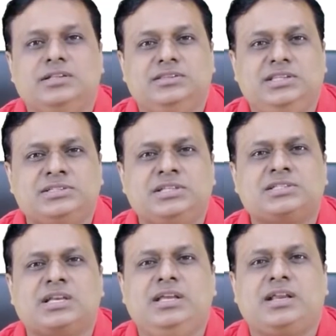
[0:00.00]
This
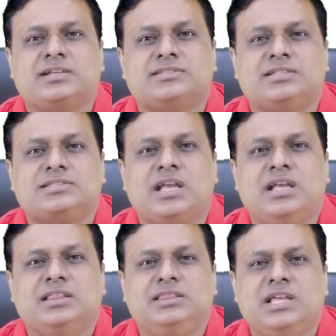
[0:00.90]
is clear excess.
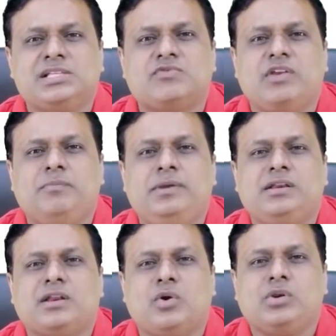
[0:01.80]
This will be
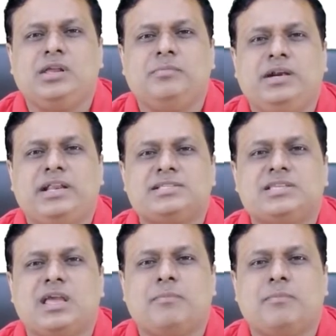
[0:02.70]
now labeled as